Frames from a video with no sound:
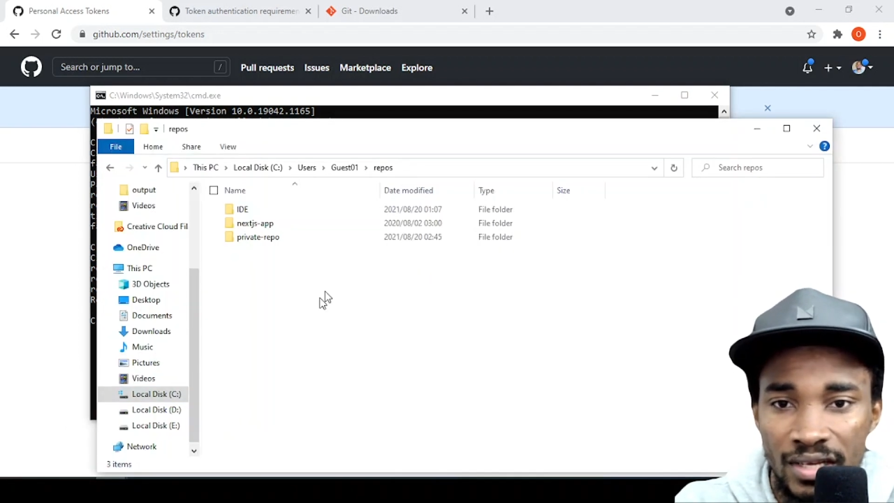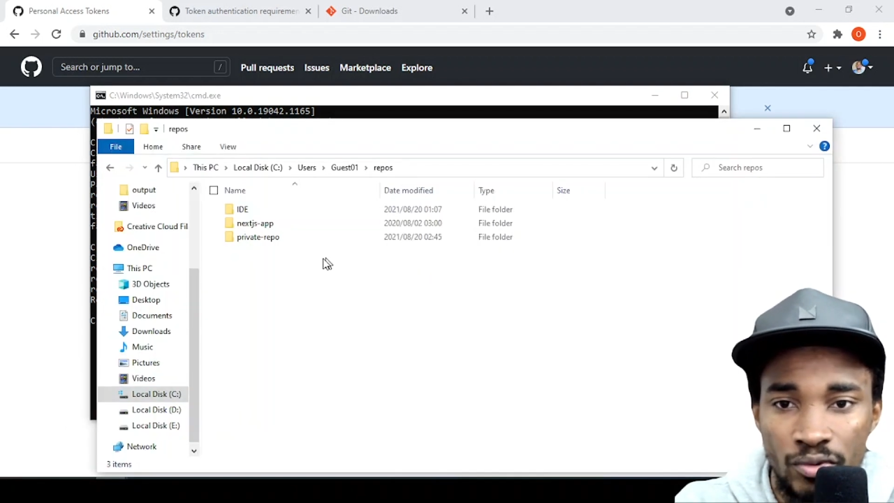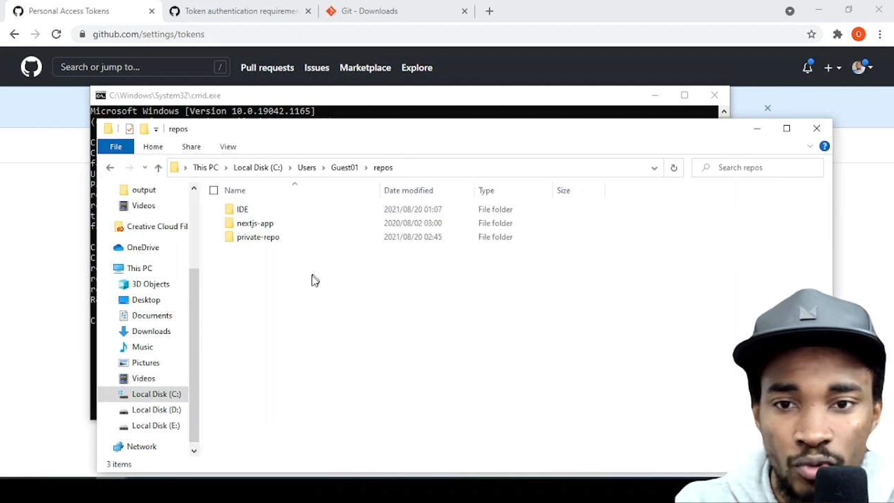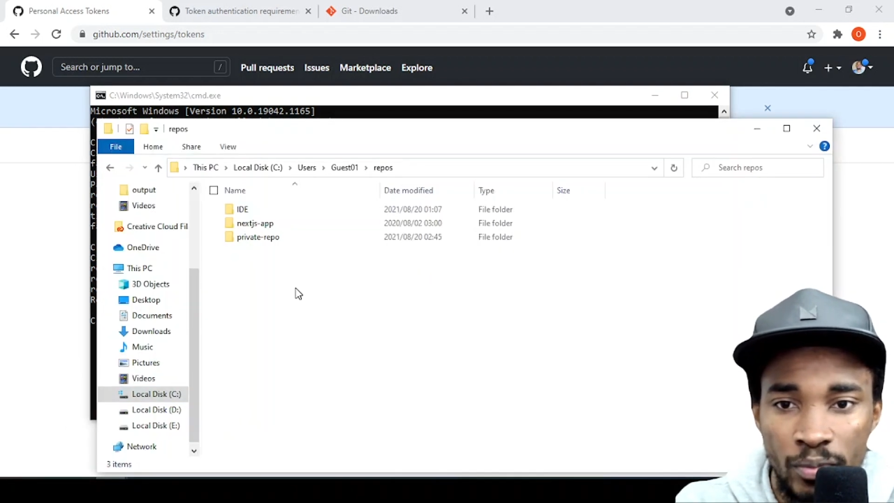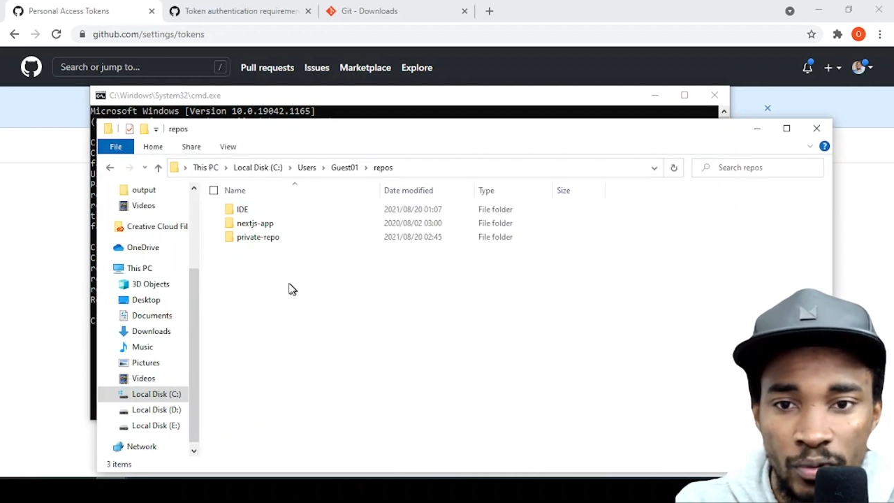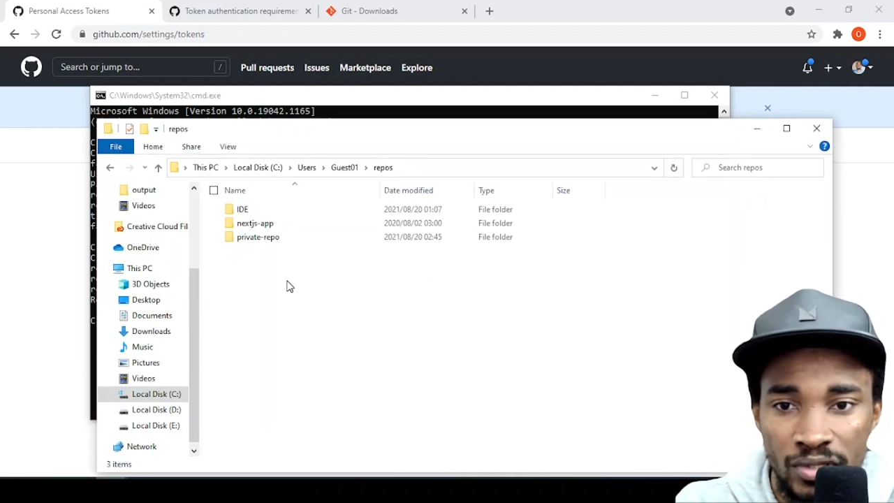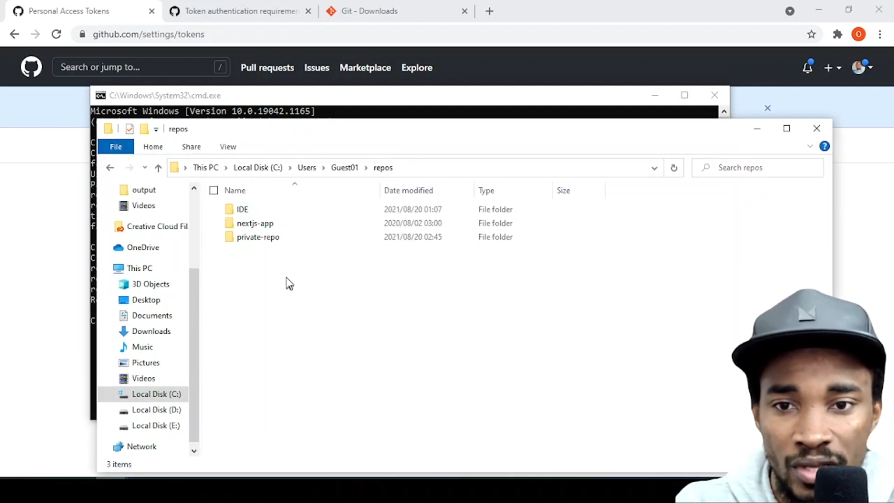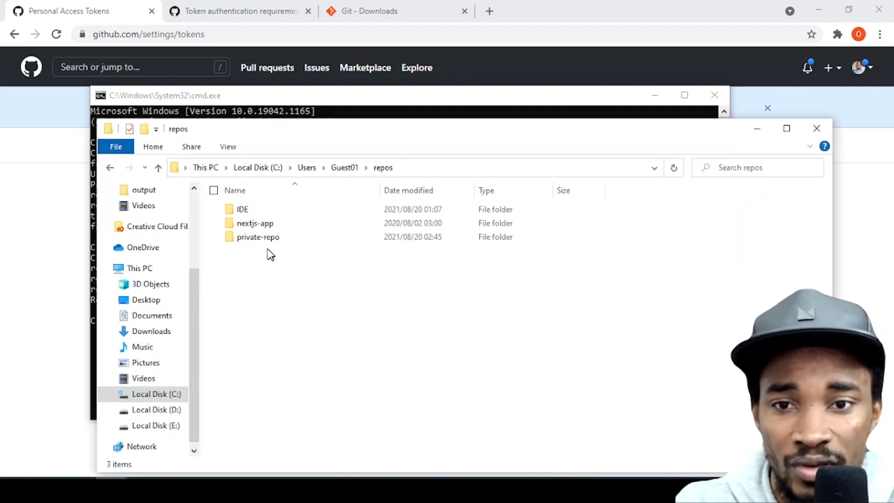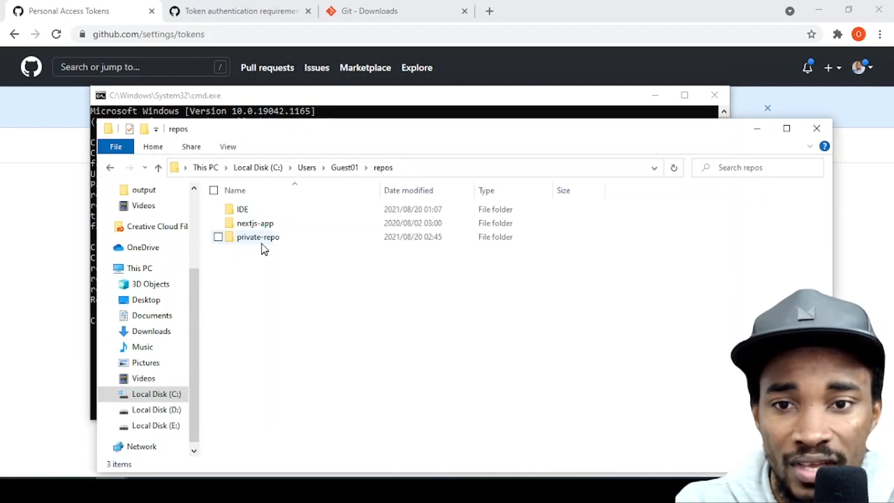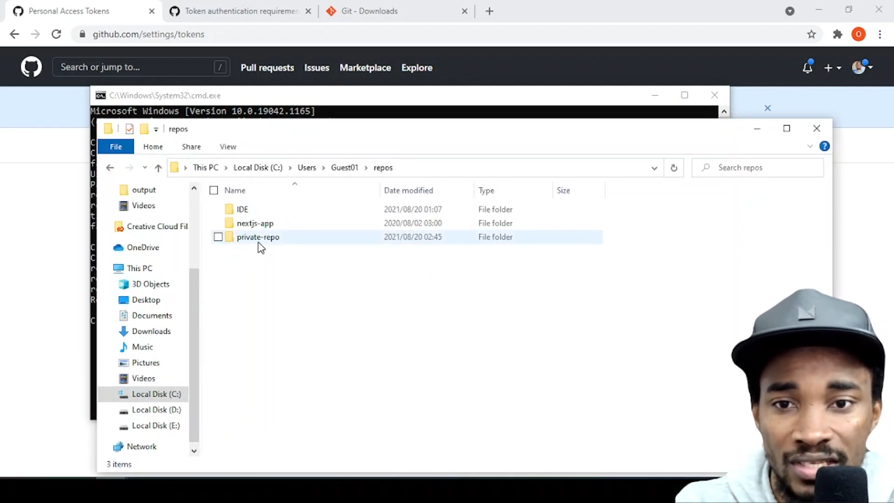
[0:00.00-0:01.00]
the repos
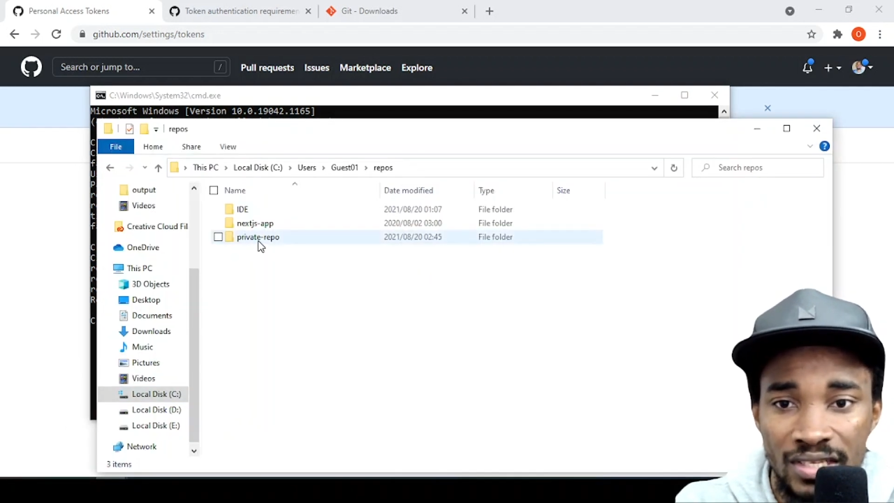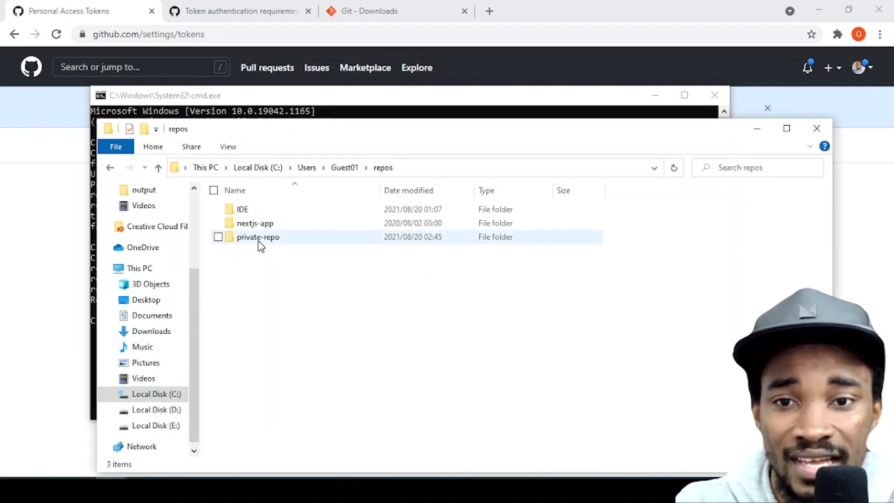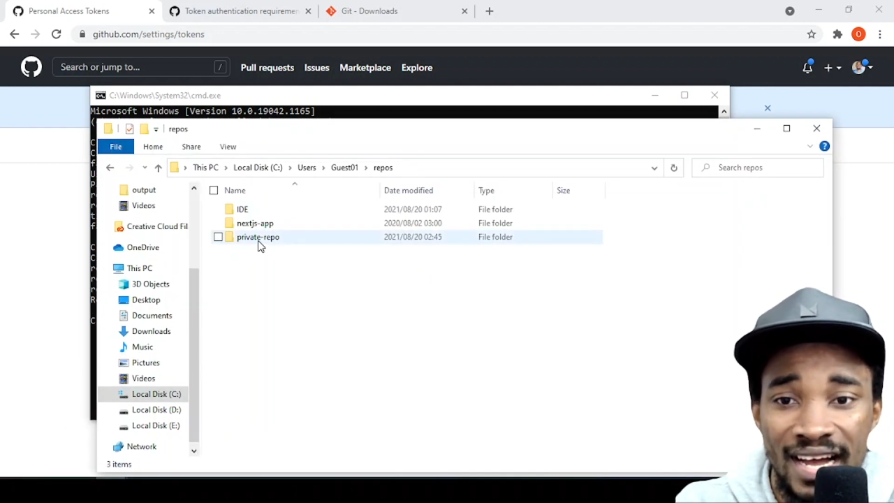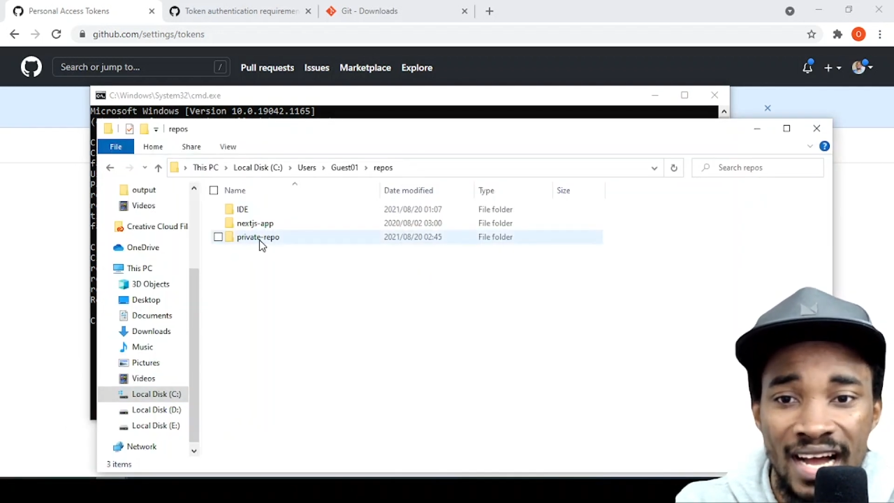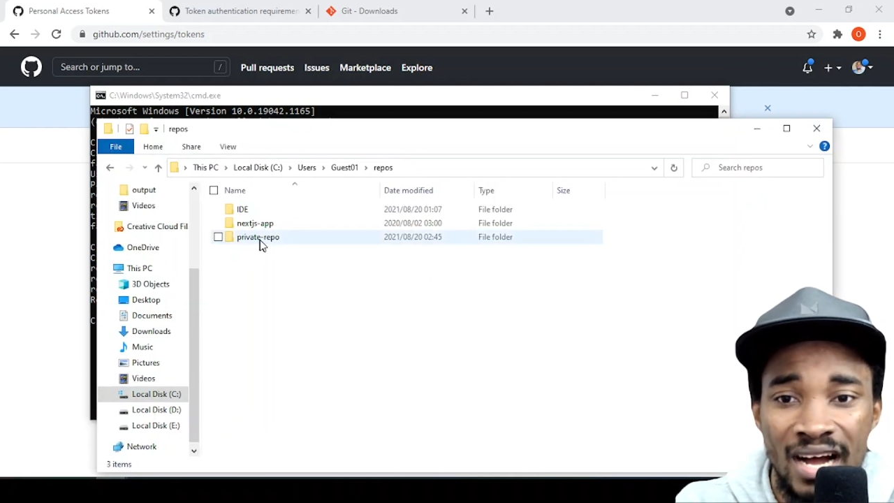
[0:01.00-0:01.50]
now, you can see I